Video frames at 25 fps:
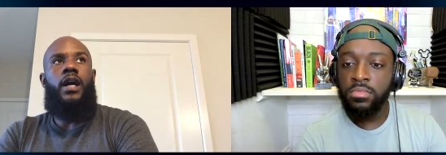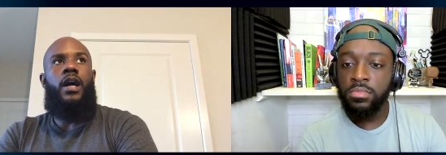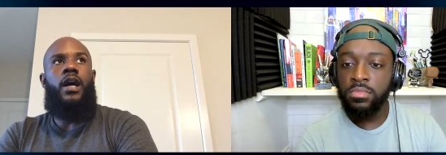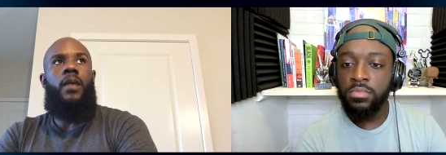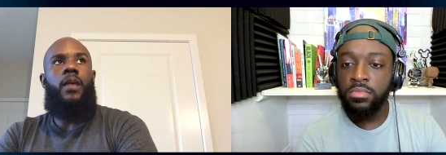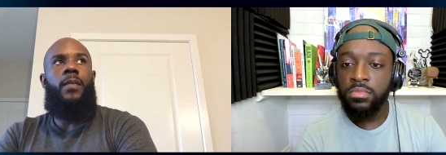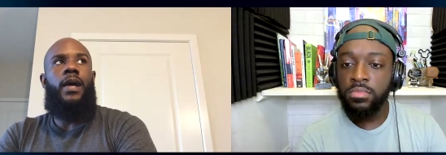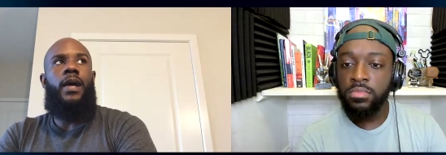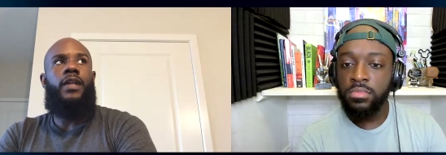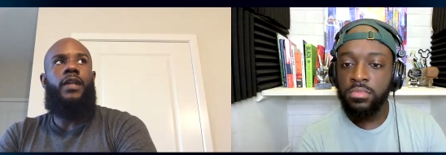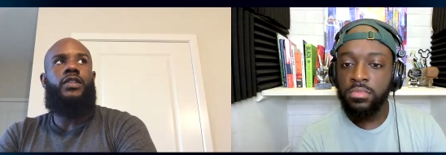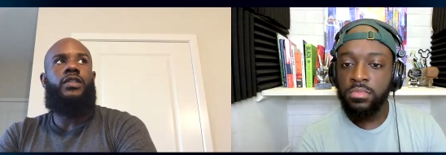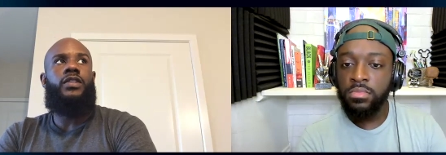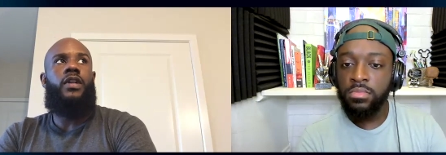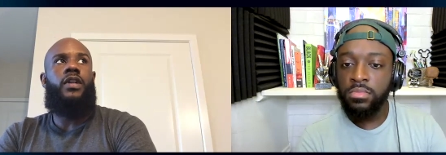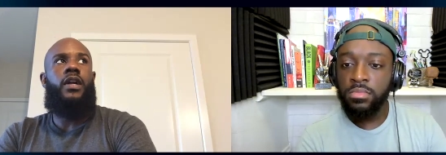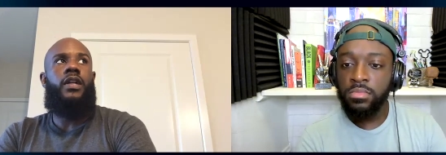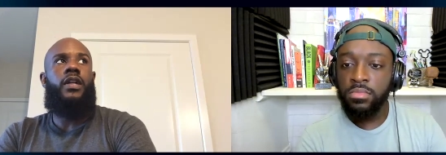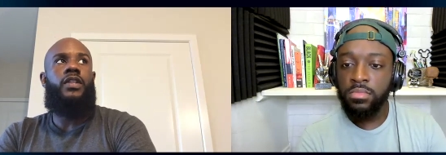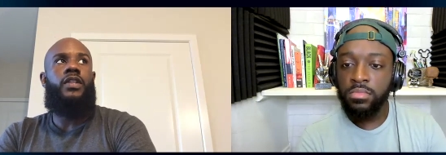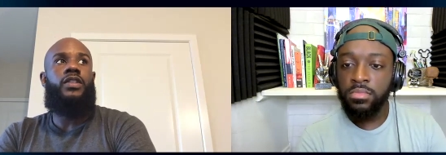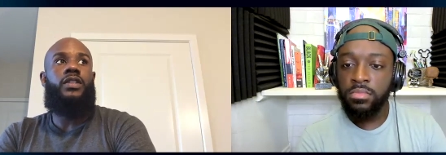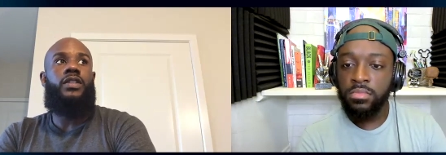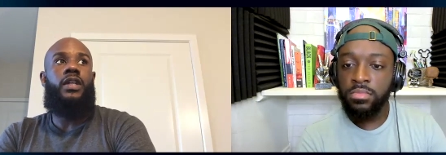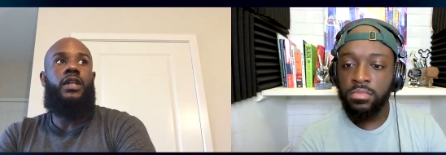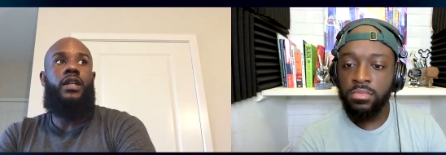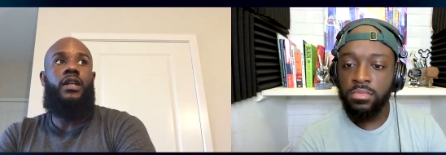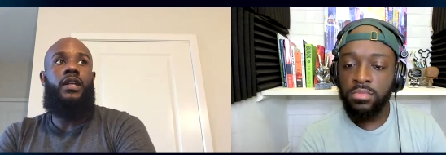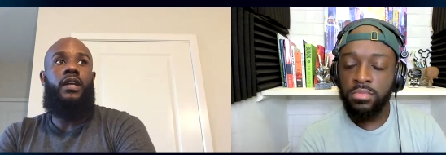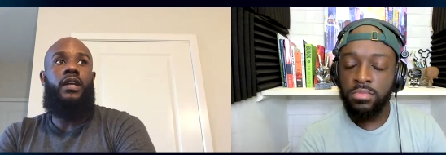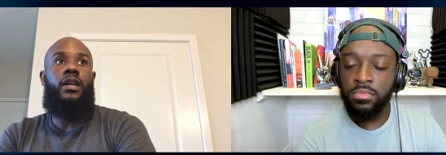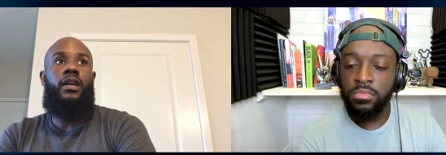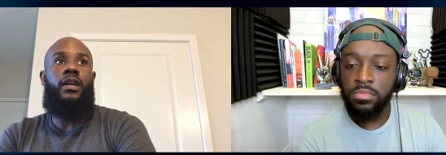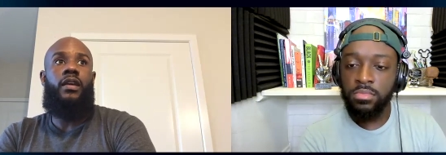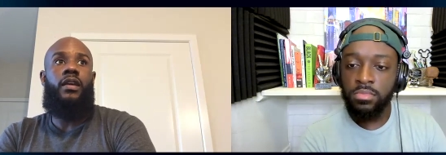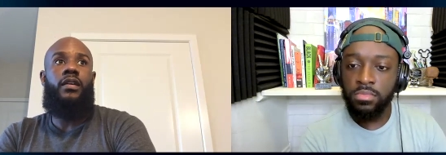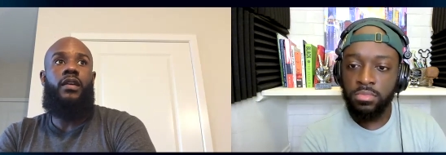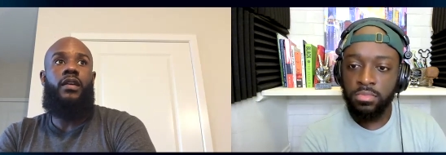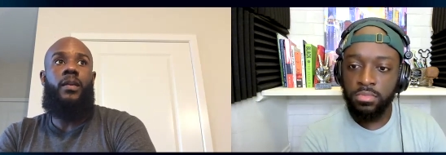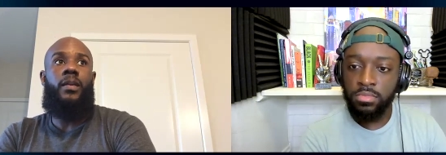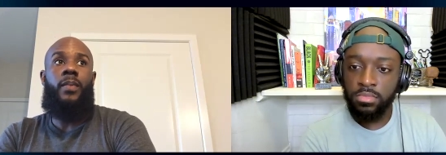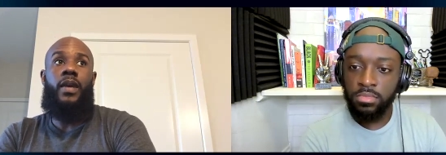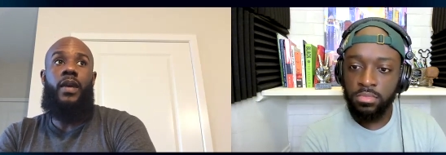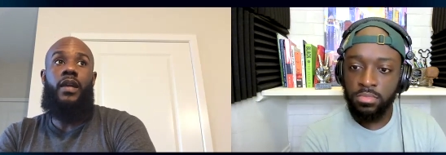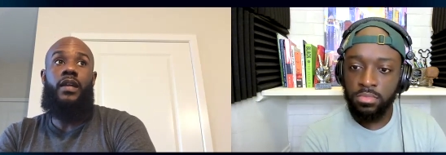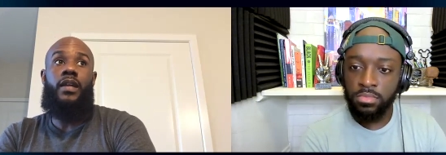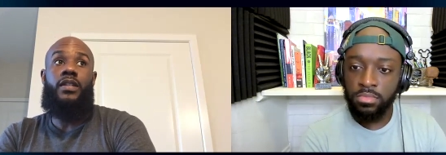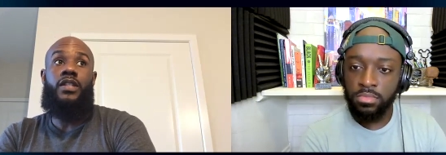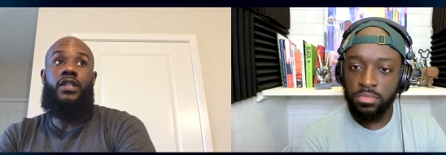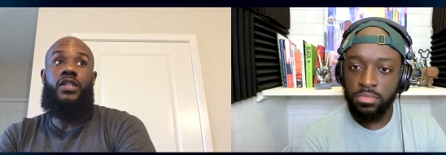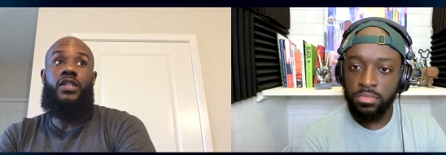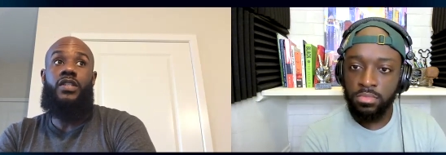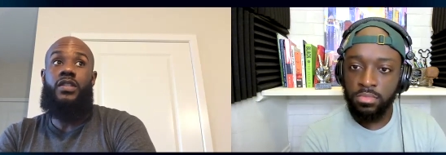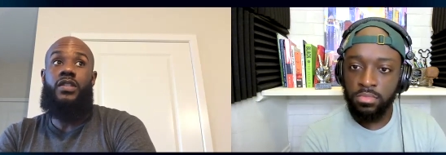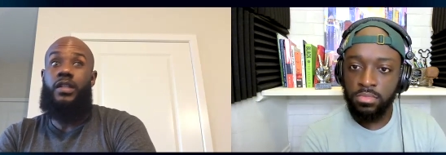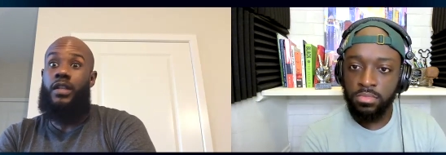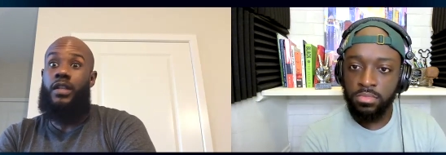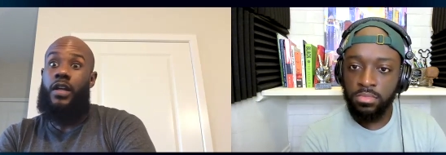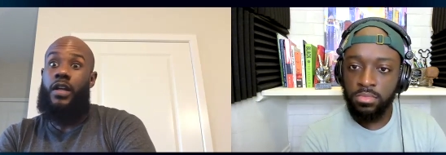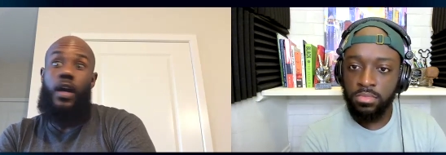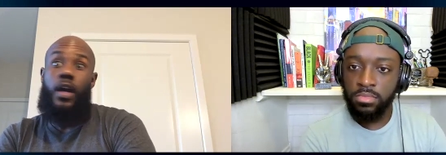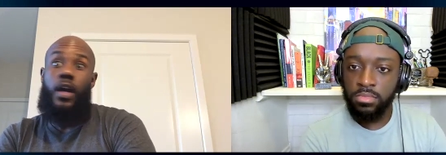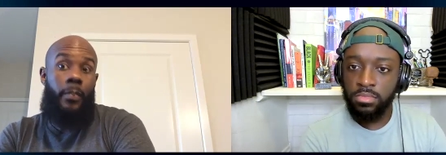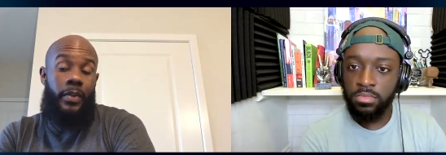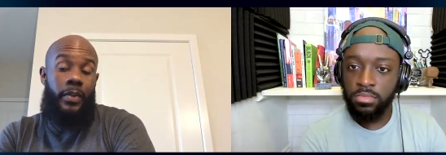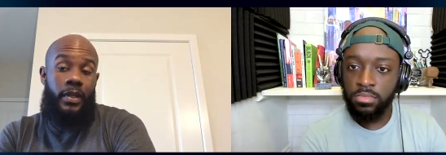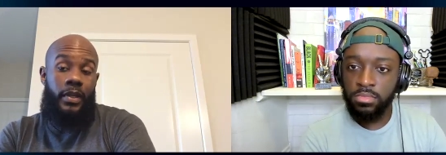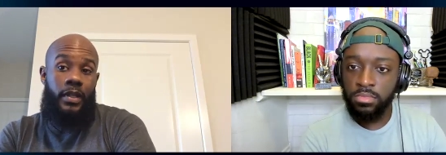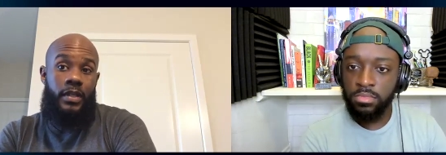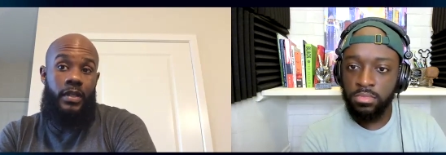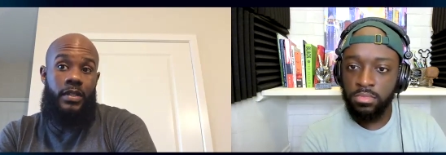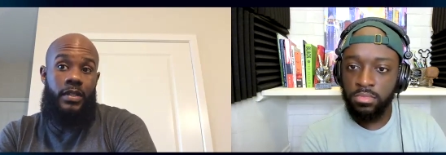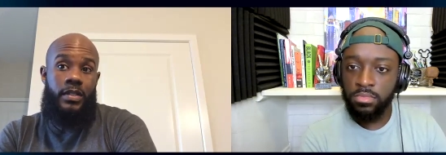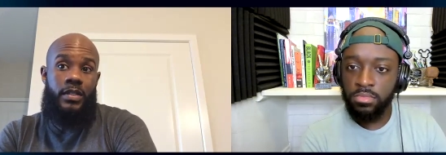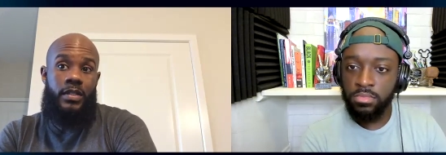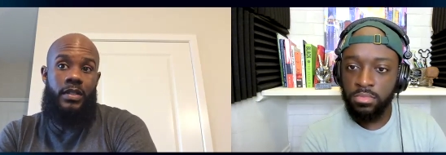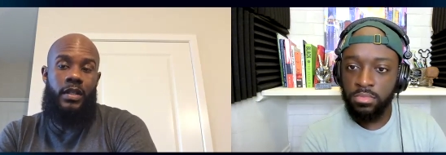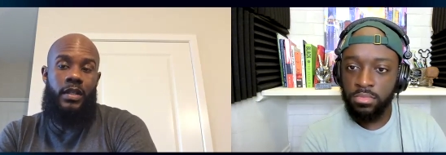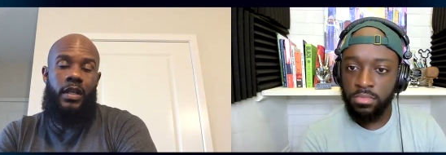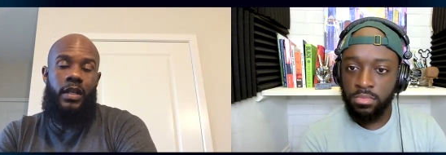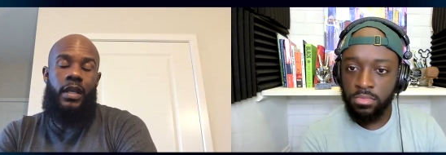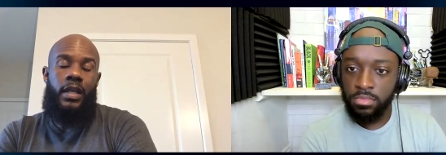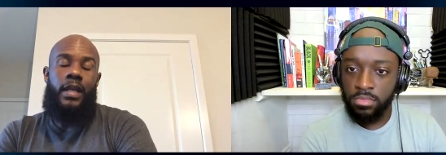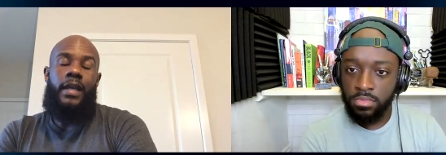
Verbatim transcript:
Speaker 1: Um, I started studying and paying attention to the companies.